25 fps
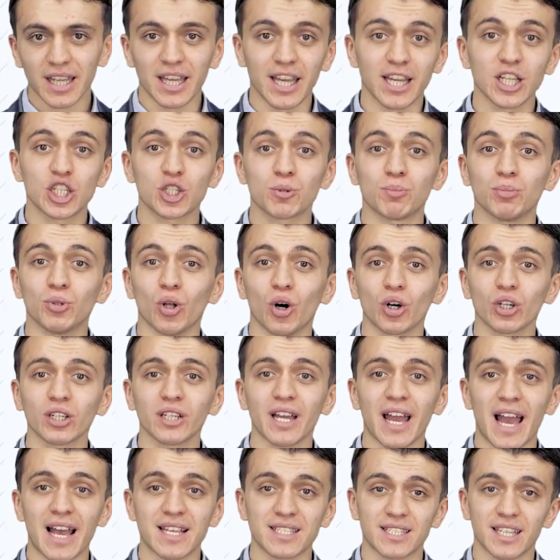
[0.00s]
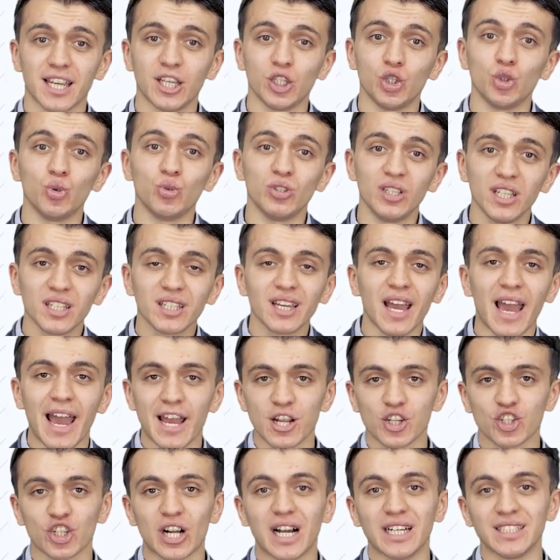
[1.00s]
Each block has a unique
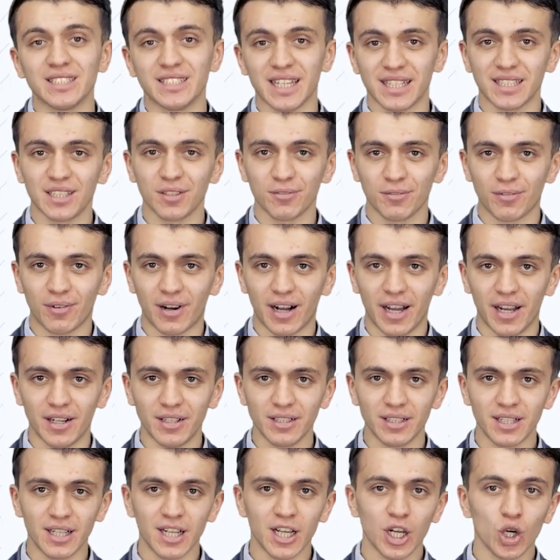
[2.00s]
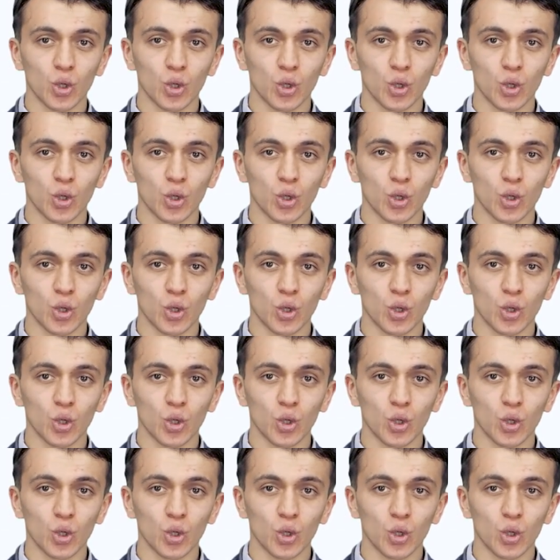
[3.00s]
hash identifier,